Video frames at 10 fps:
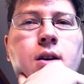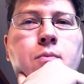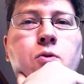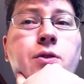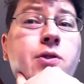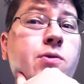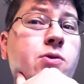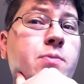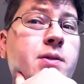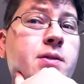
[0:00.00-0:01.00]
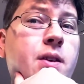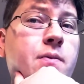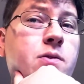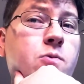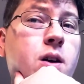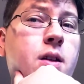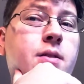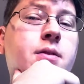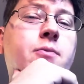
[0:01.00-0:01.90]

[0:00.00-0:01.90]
more YouTube-y stuff as well, because I